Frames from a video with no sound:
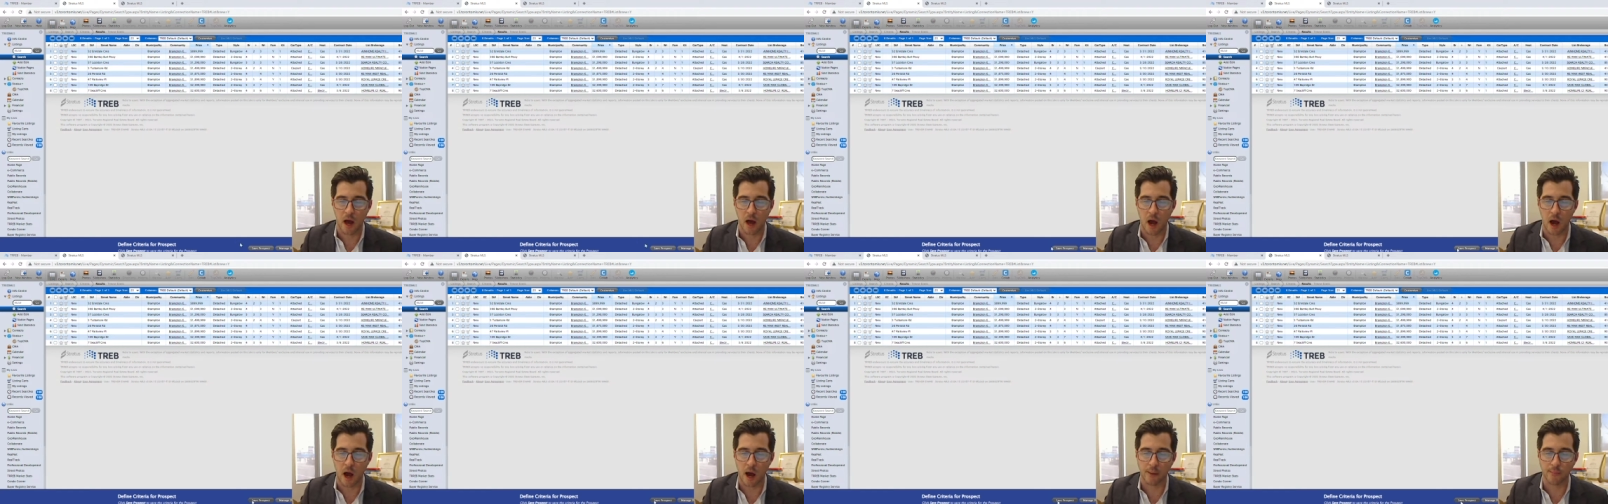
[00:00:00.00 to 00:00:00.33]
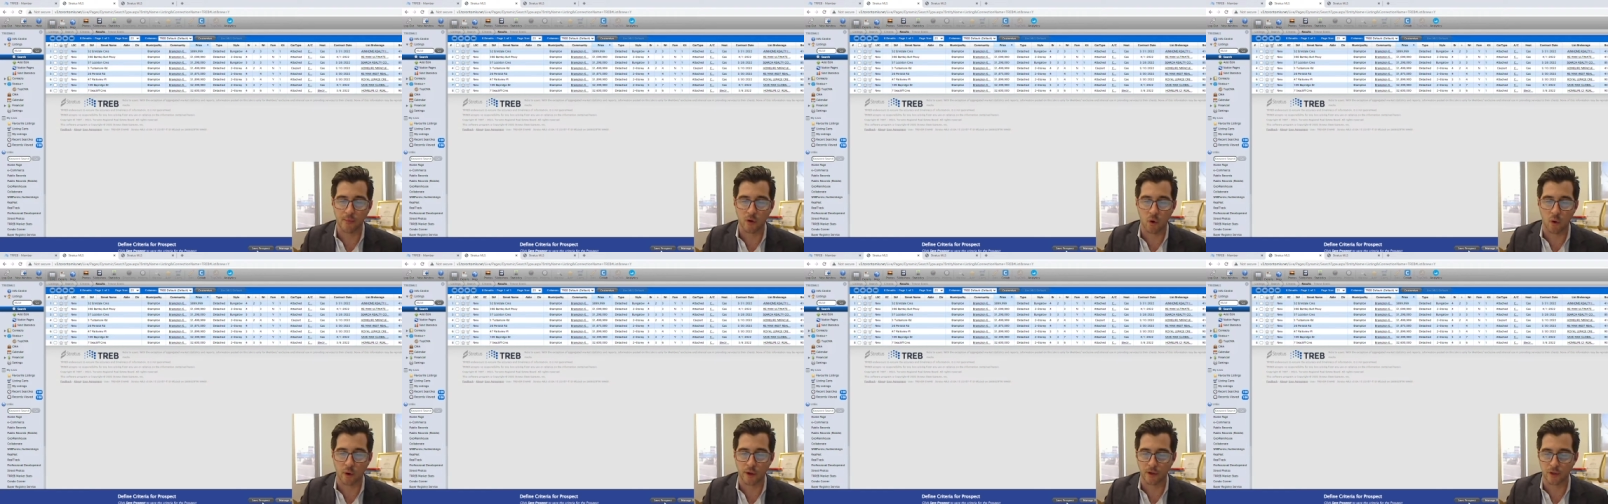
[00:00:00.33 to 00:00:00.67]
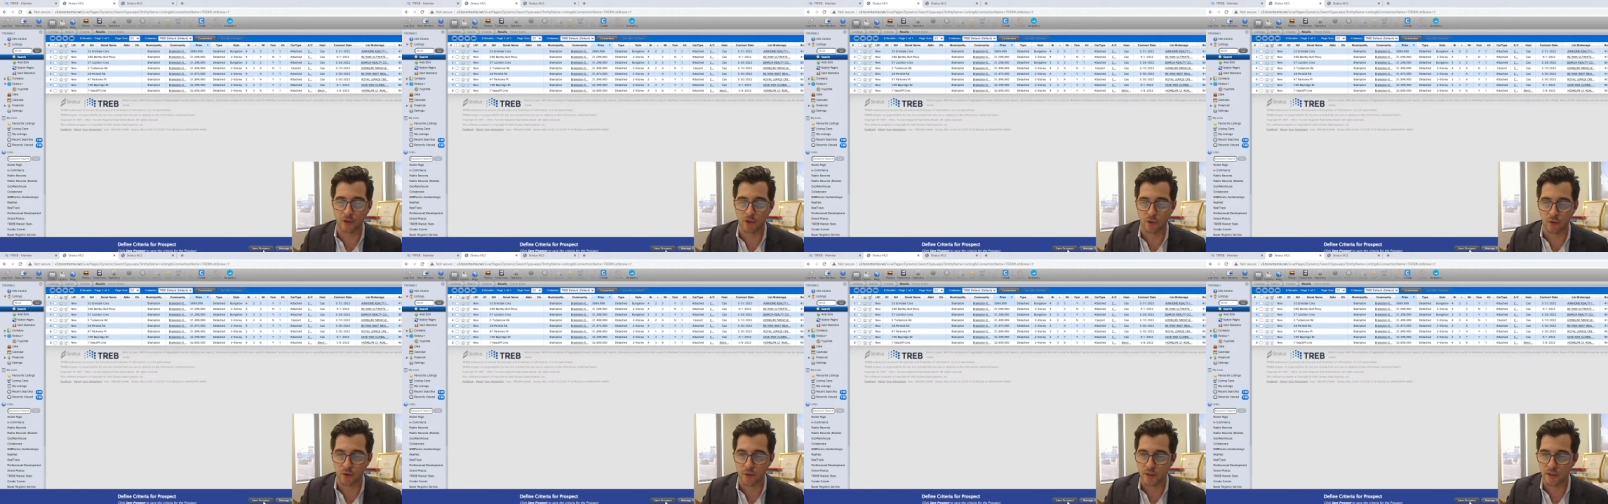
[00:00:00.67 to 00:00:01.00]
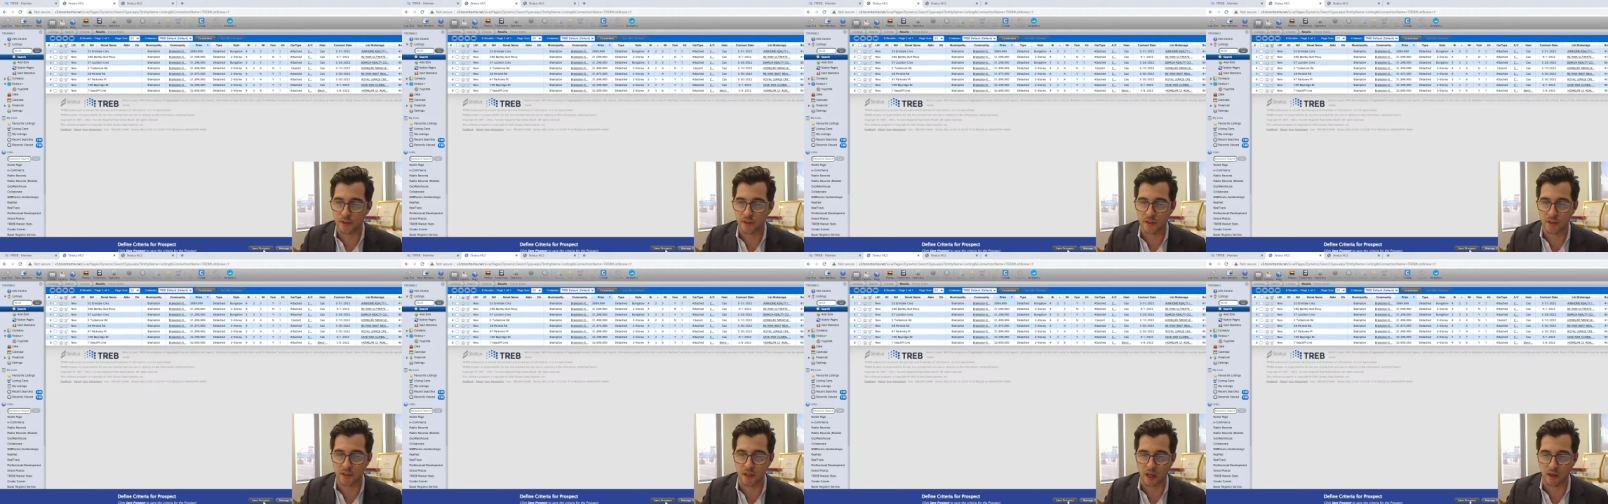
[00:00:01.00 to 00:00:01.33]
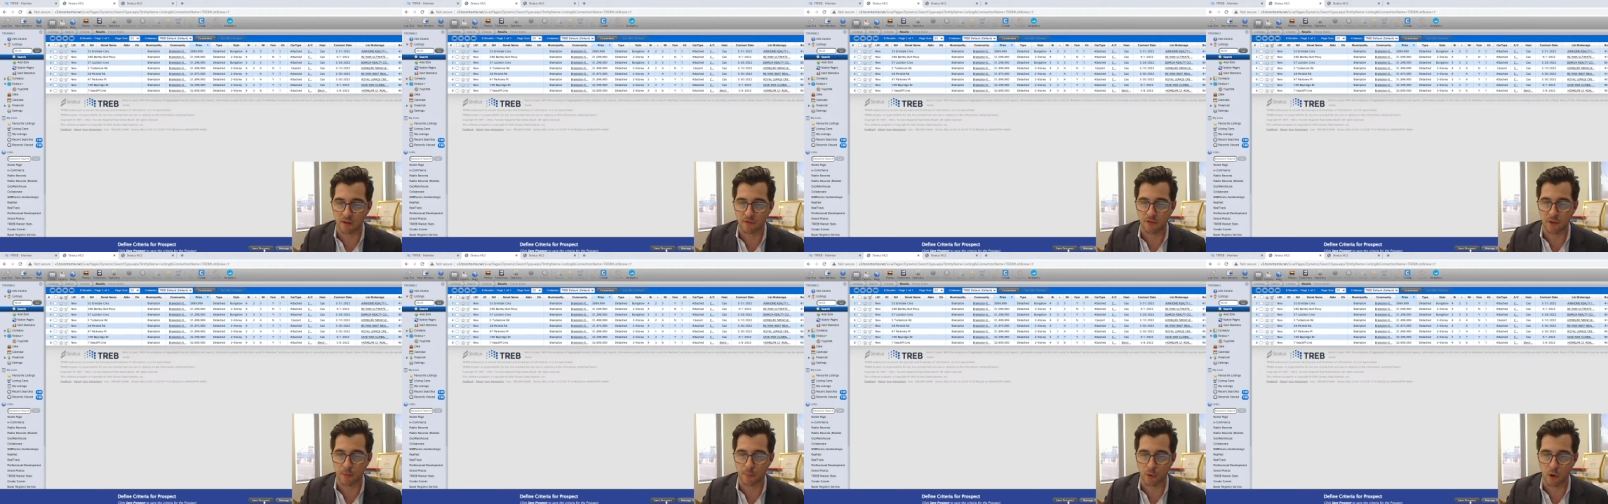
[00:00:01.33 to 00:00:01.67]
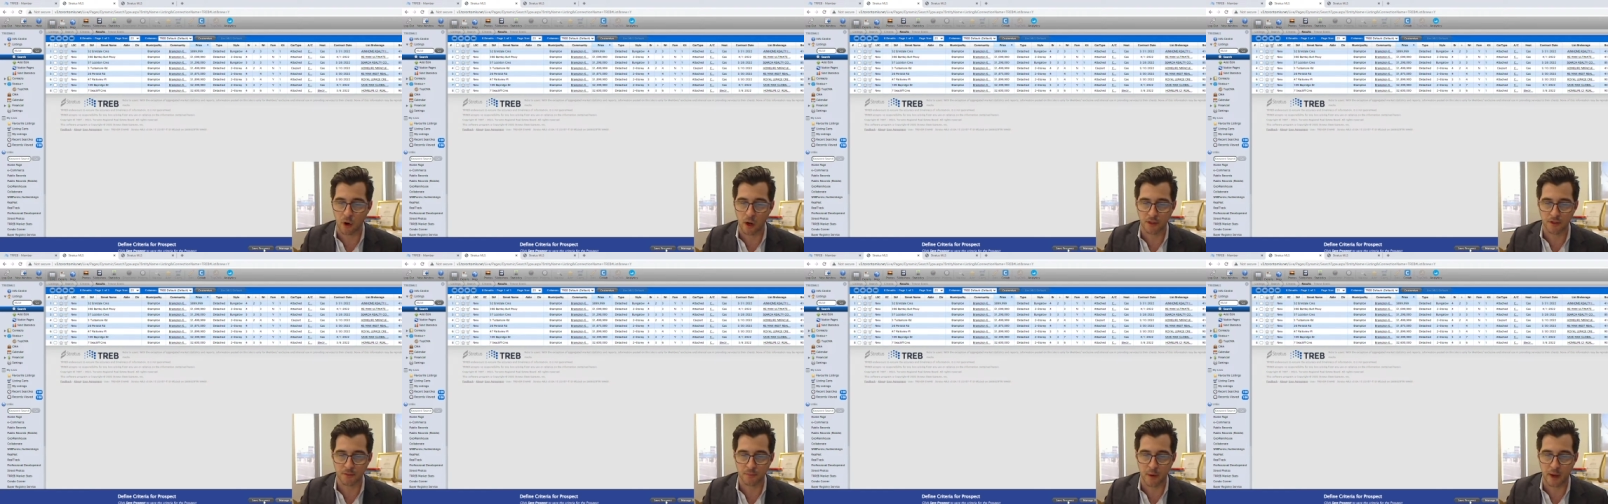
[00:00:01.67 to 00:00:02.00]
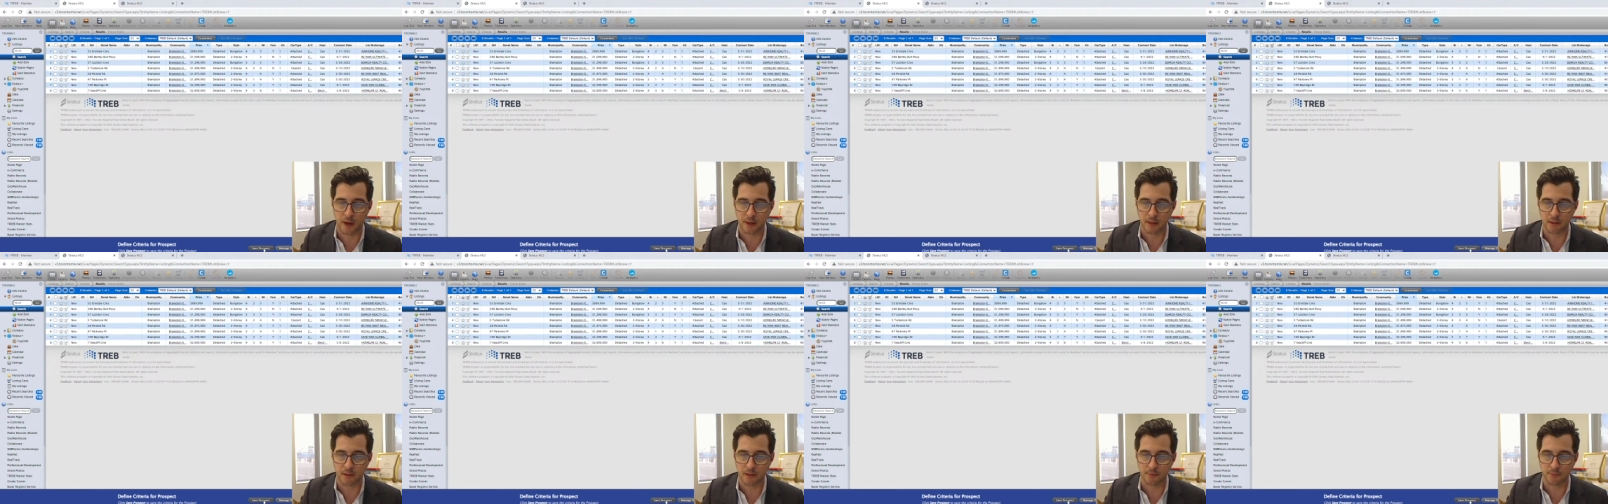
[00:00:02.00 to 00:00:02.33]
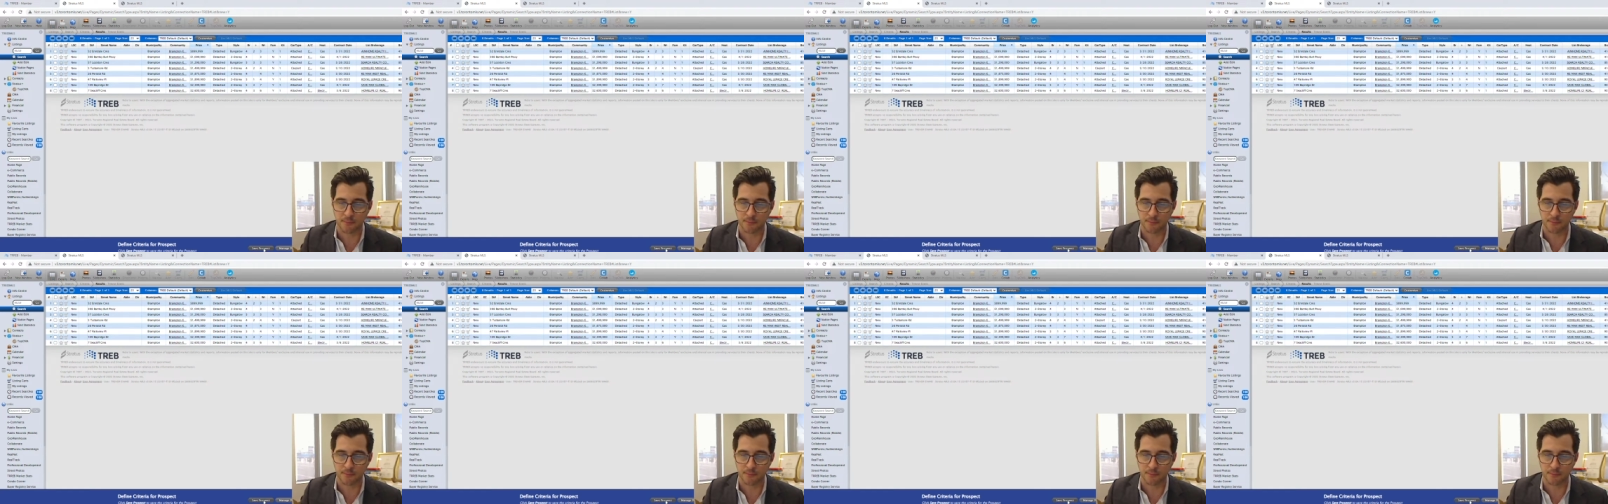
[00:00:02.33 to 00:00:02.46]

I'm going to save the prospect,